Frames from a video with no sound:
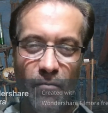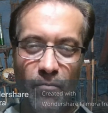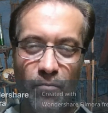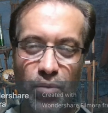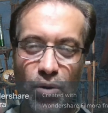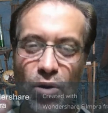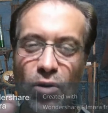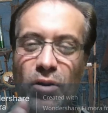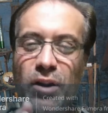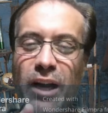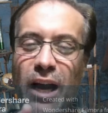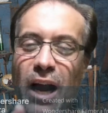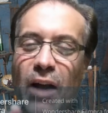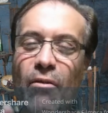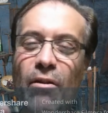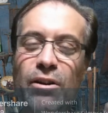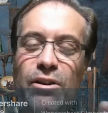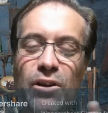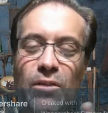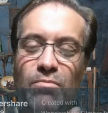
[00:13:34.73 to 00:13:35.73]
per
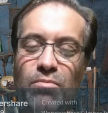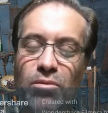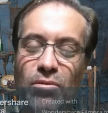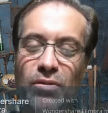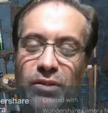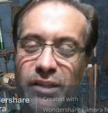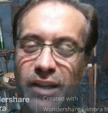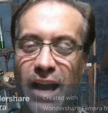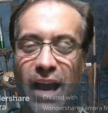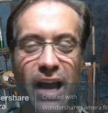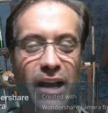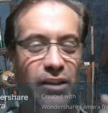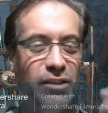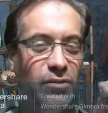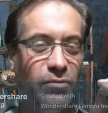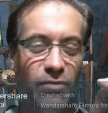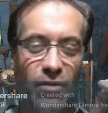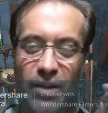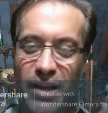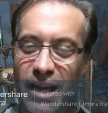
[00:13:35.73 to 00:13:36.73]
character per day.
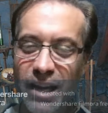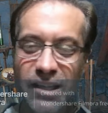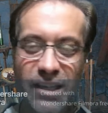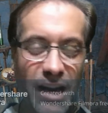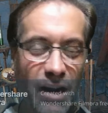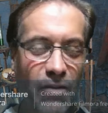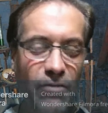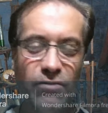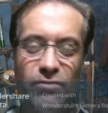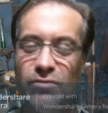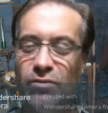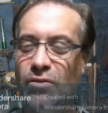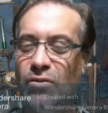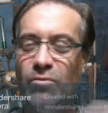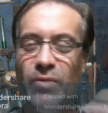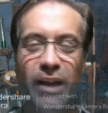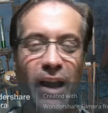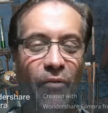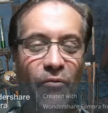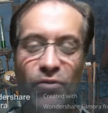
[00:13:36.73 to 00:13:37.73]
So each character can
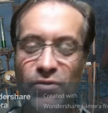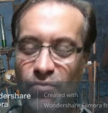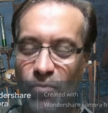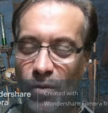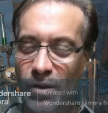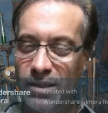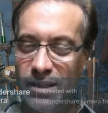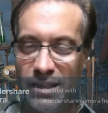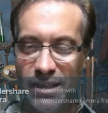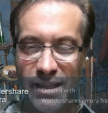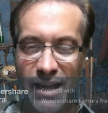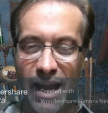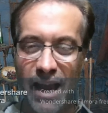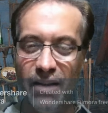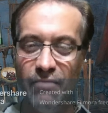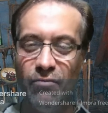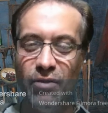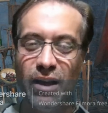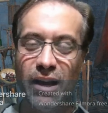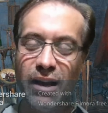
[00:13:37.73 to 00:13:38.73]
only get this once a day
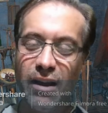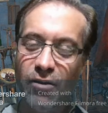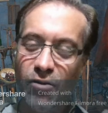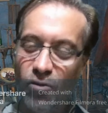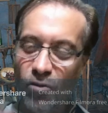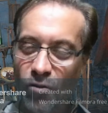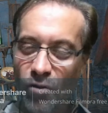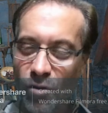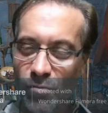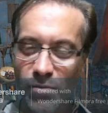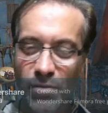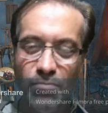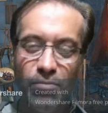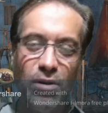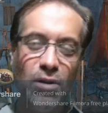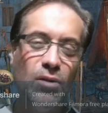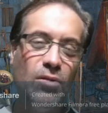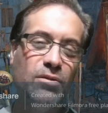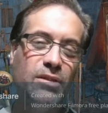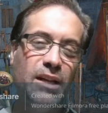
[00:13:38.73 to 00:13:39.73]
with like a herbal
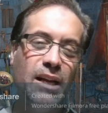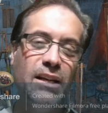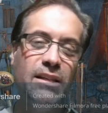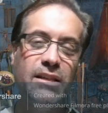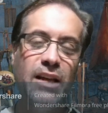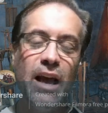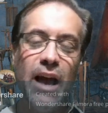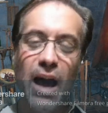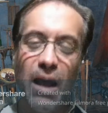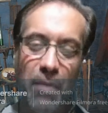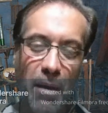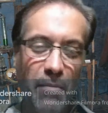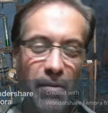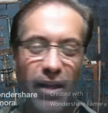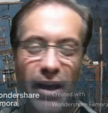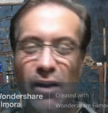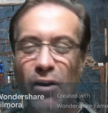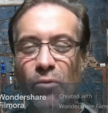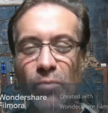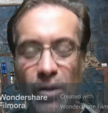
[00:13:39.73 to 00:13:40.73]
poultice. And maybe
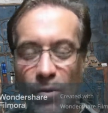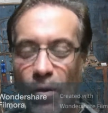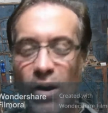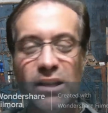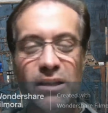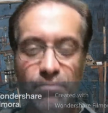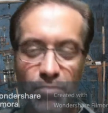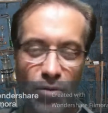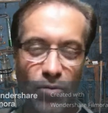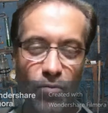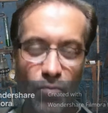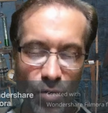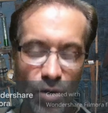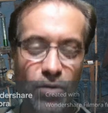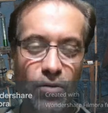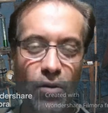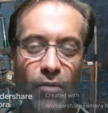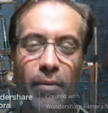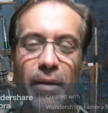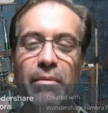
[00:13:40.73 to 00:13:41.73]
like only once per
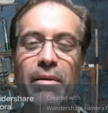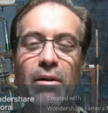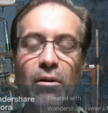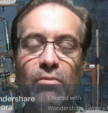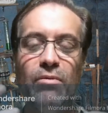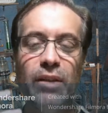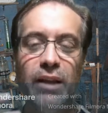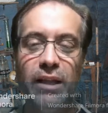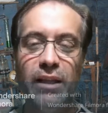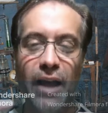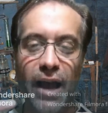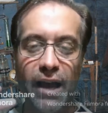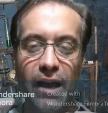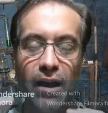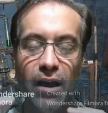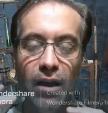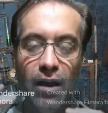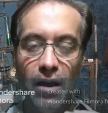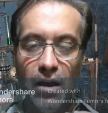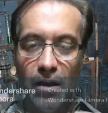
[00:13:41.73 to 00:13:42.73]
wound, or maybe only like
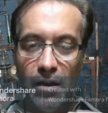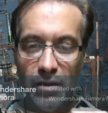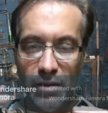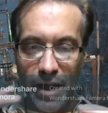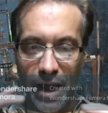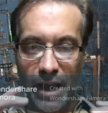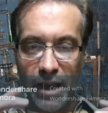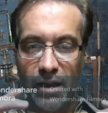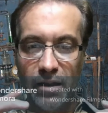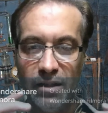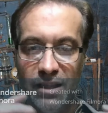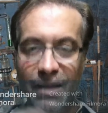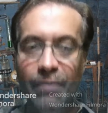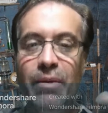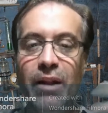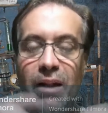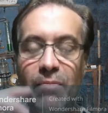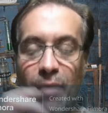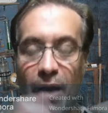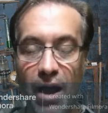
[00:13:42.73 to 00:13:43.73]

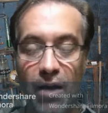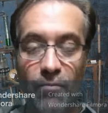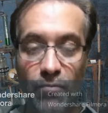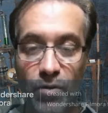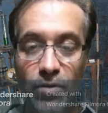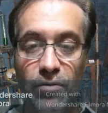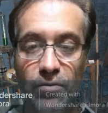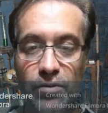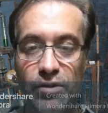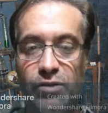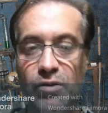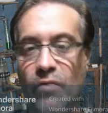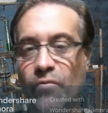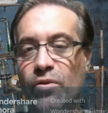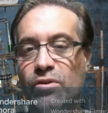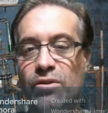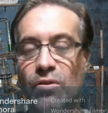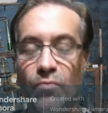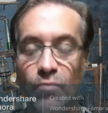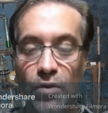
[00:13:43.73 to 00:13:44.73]
limited by a wound. So if
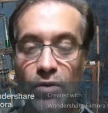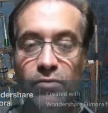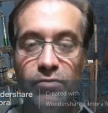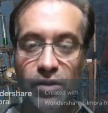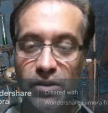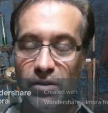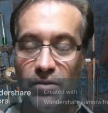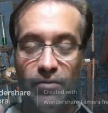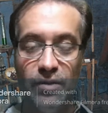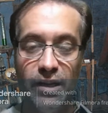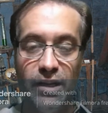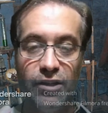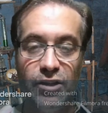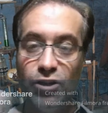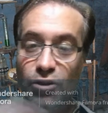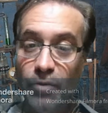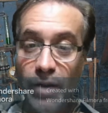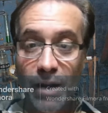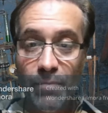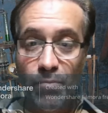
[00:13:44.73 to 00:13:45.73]
there's a wound that's only
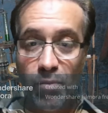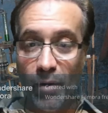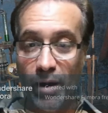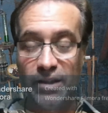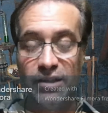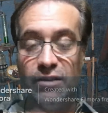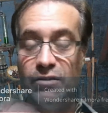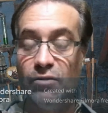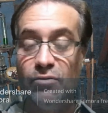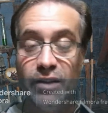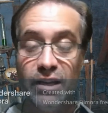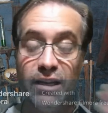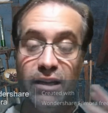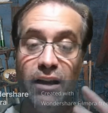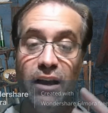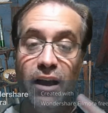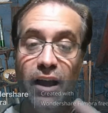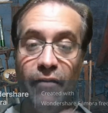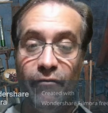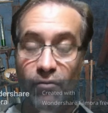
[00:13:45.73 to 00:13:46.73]
2 hit points, if
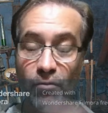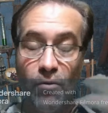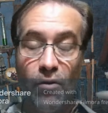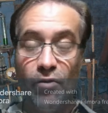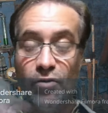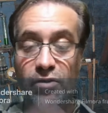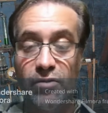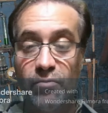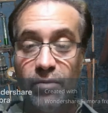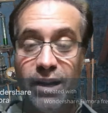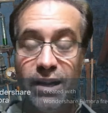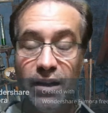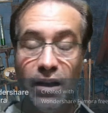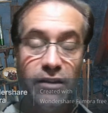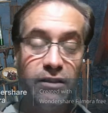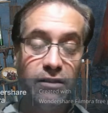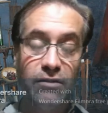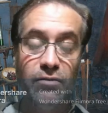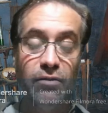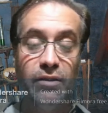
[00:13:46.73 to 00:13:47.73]
you roll a 3, it
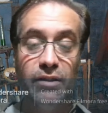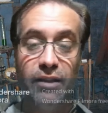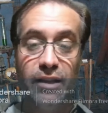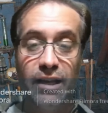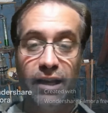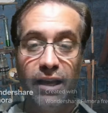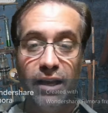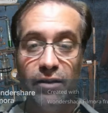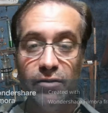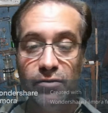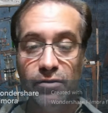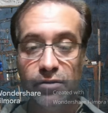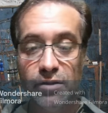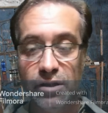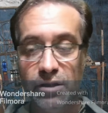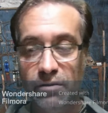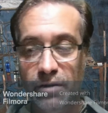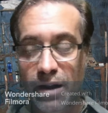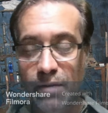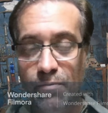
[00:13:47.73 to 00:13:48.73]
still only heals
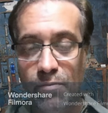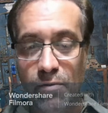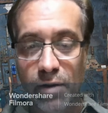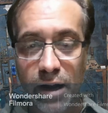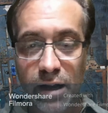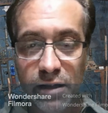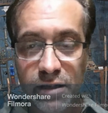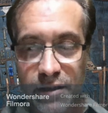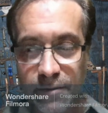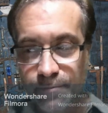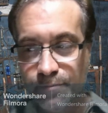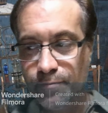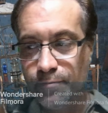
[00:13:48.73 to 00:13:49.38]
2 hit points.